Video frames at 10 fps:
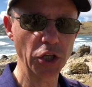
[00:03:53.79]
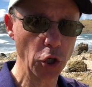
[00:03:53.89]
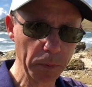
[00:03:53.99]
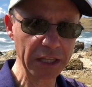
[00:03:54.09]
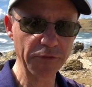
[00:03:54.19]

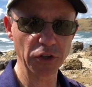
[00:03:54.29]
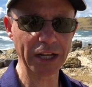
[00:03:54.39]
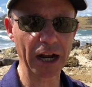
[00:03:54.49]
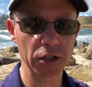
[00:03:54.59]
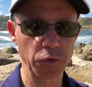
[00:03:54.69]
You believe your
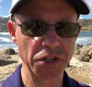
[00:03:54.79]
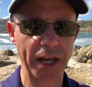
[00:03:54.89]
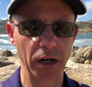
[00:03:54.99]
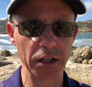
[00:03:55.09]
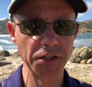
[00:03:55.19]
doctor was
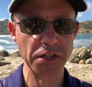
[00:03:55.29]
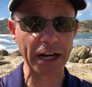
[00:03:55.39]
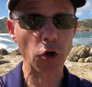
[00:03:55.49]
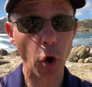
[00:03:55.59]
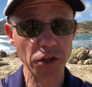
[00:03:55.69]
careless
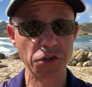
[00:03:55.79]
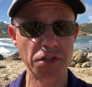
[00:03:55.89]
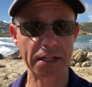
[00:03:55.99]
and caused you